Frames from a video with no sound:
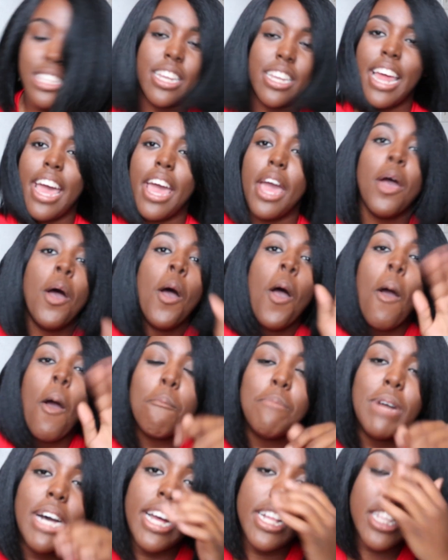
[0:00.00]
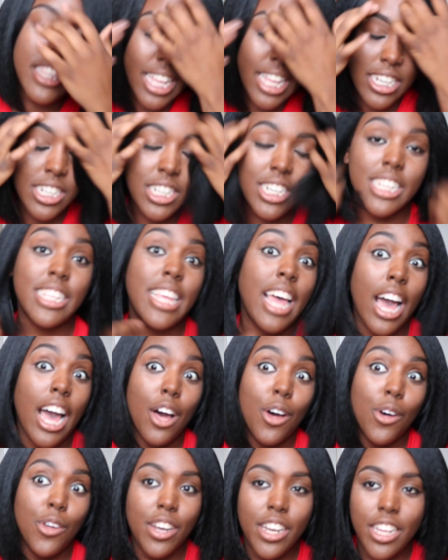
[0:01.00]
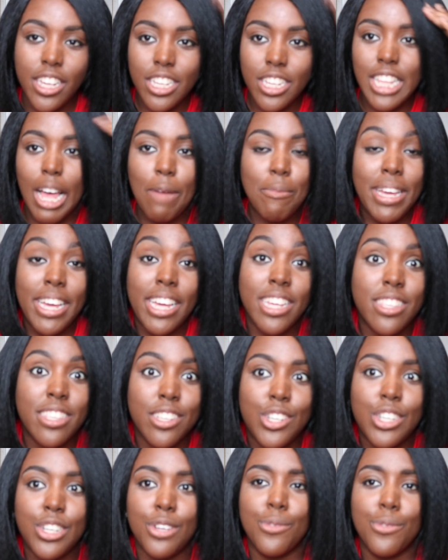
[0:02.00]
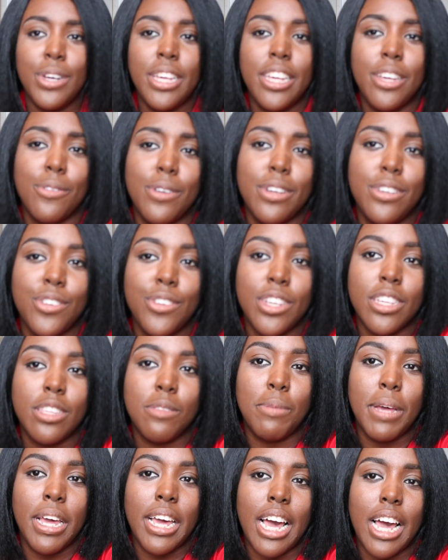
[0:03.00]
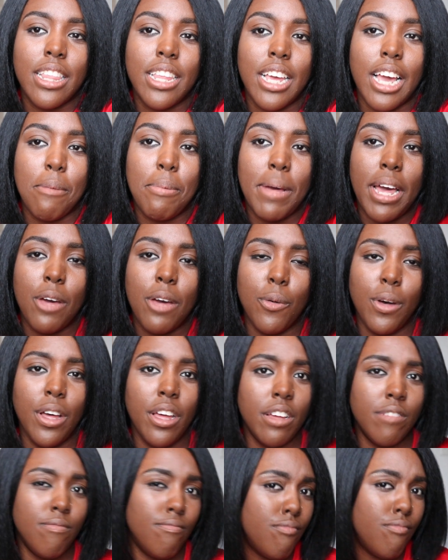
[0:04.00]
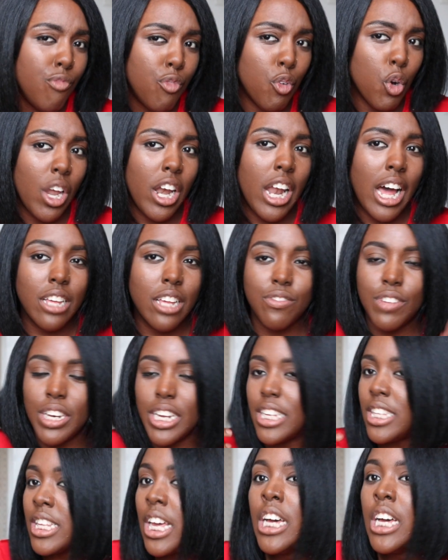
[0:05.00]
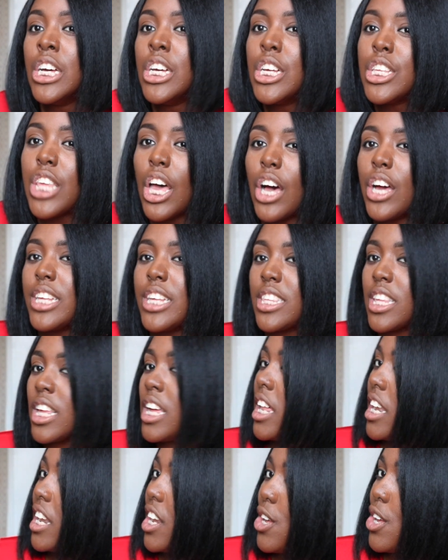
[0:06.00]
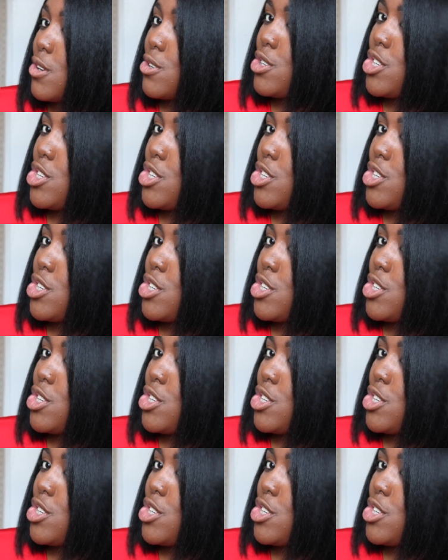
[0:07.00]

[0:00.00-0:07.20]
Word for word: to that. But that's just how old it is. I mean, it's a cheap wig, which you expect. I think I paid, what, $40 for this? So it's a little